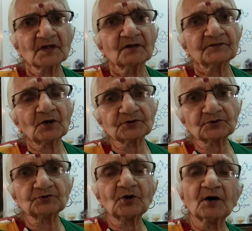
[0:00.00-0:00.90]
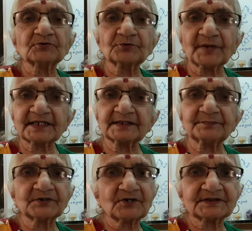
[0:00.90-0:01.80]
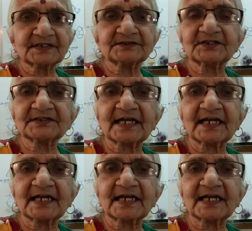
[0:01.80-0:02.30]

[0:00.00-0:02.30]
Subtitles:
We also know how to make them because they are just